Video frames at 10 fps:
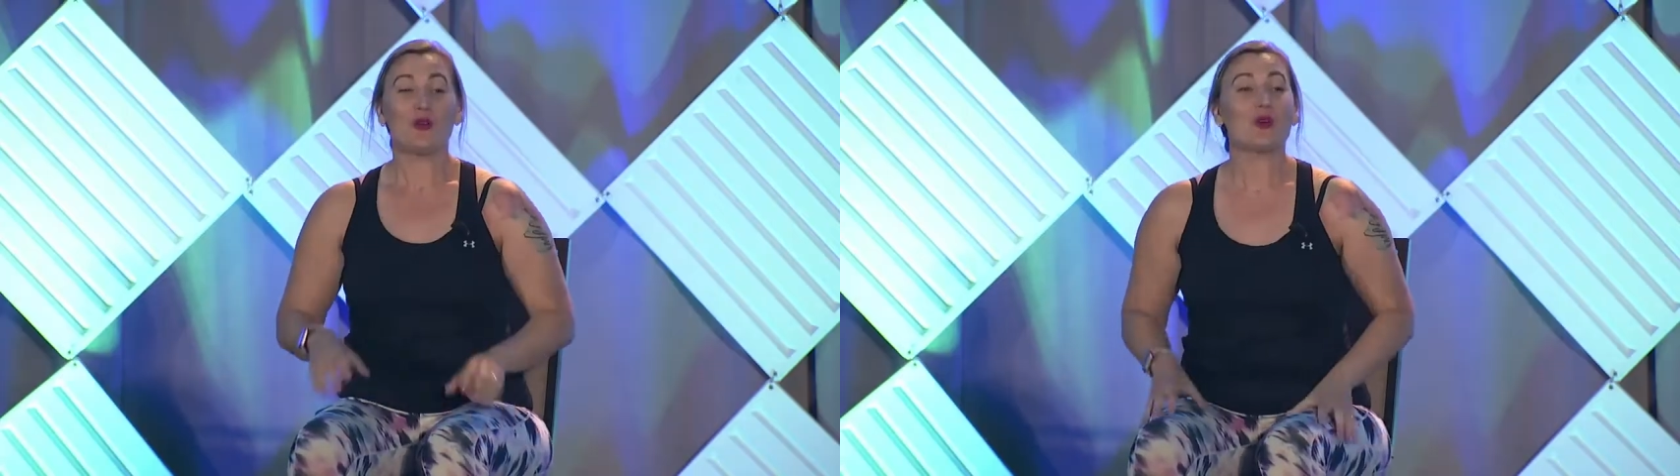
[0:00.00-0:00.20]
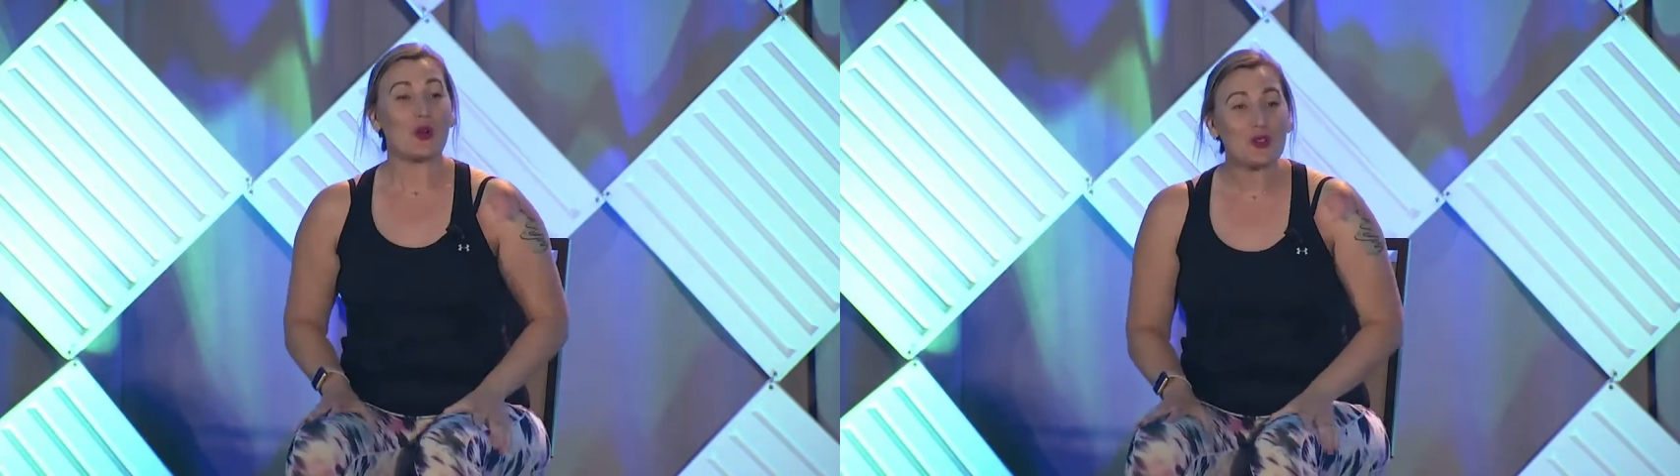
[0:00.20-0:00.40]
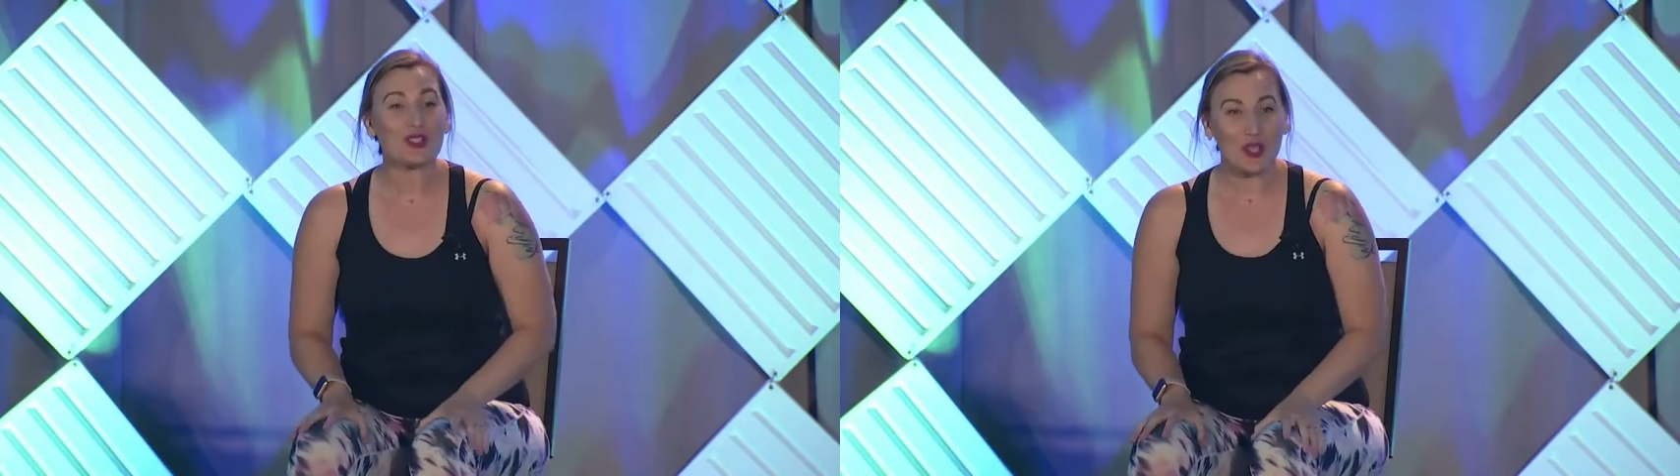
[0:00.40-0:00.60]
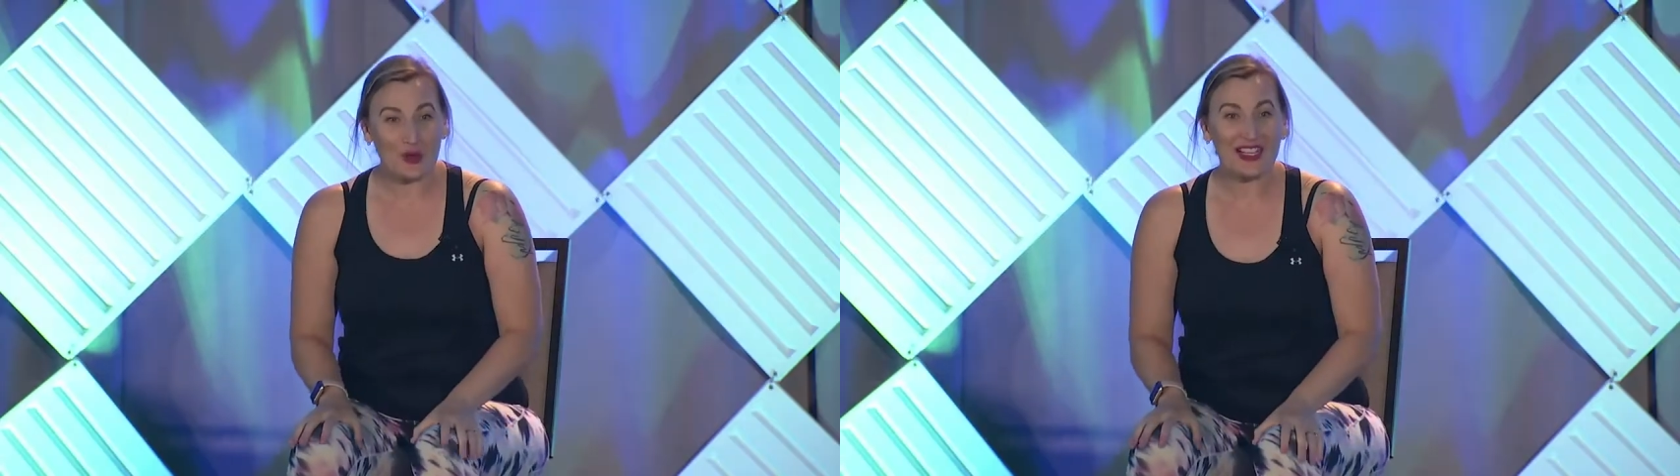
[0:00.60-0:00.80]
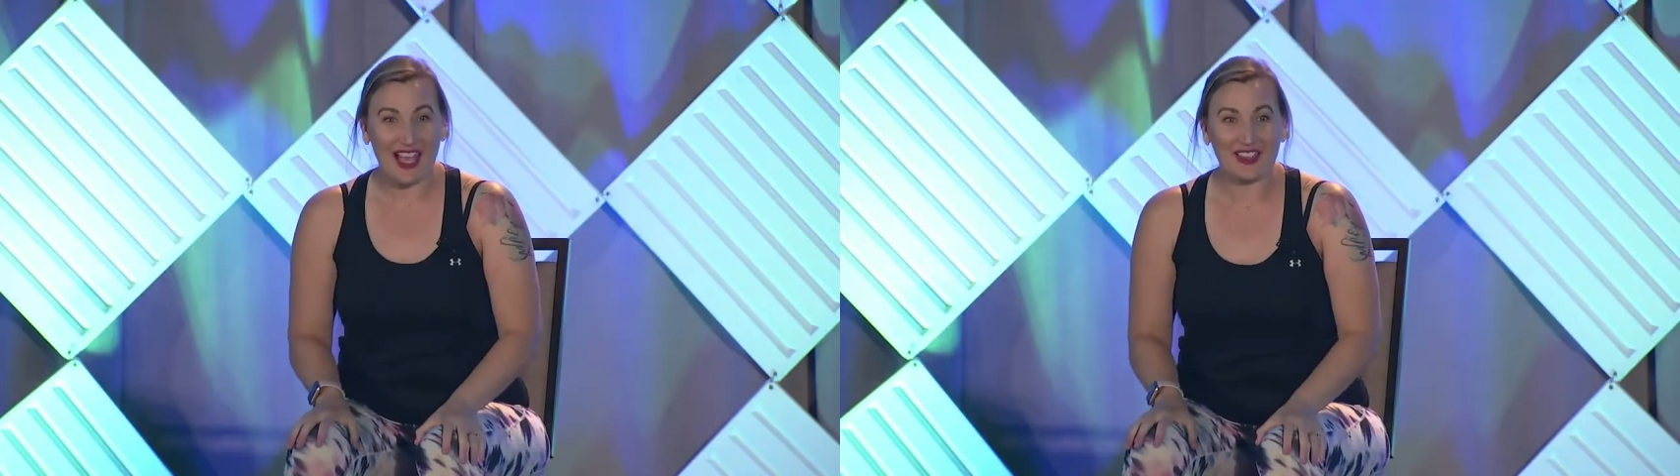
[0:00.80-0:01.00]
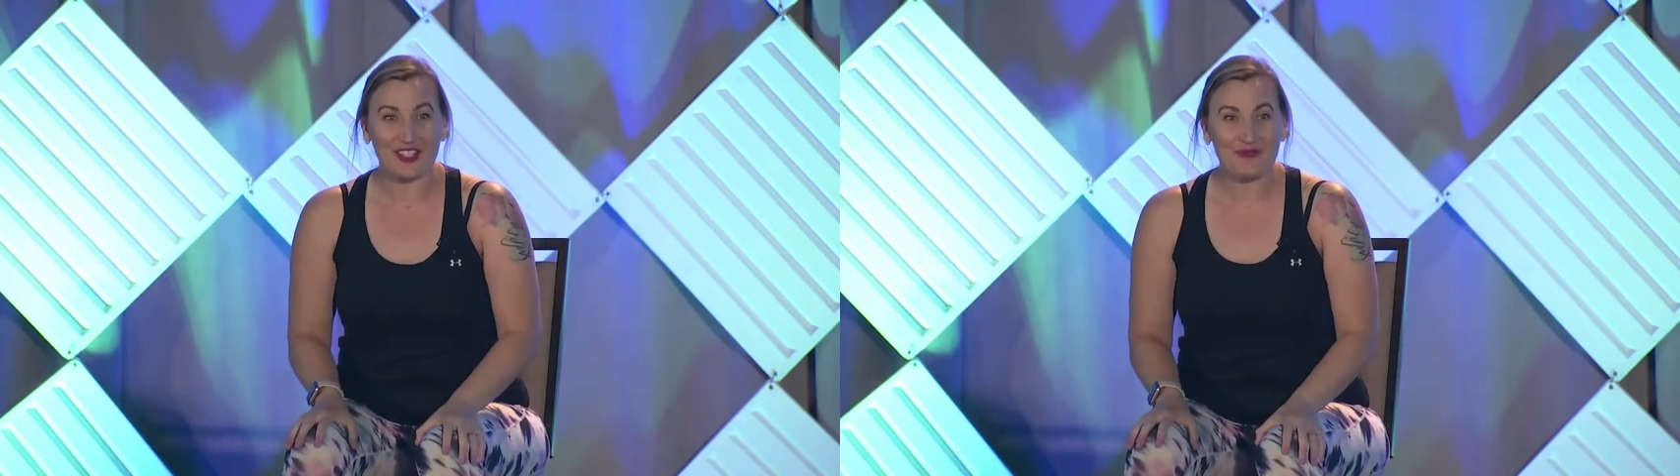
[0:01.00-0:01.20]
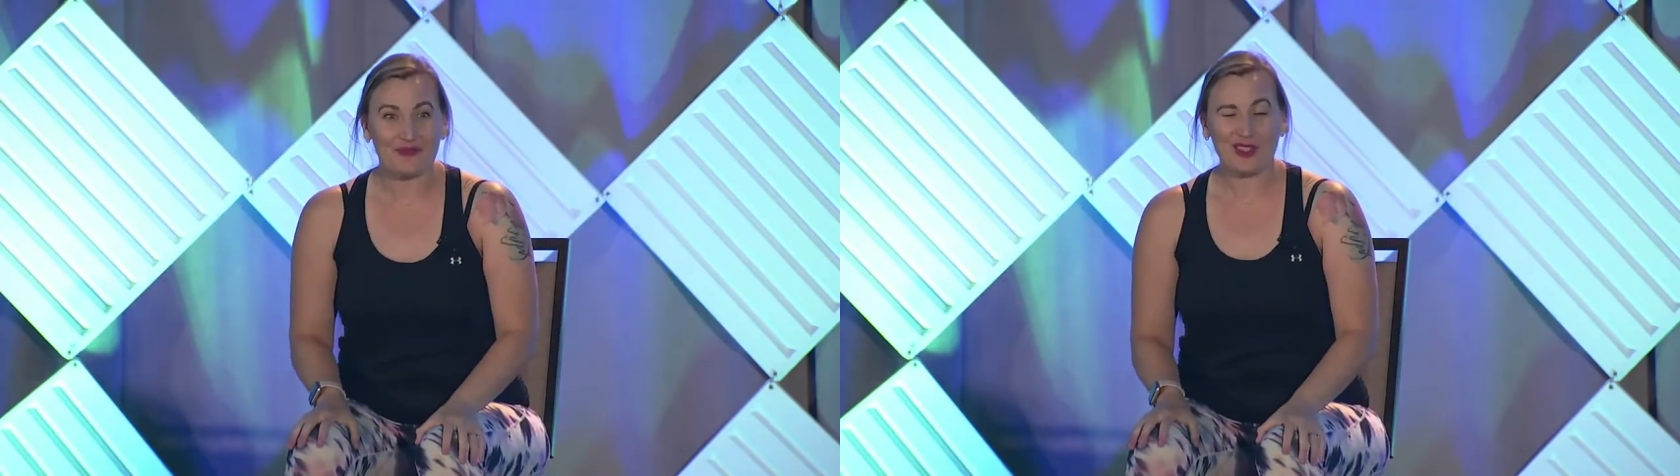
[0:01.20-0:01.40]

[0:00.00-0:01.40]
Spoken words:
We'll go slow together.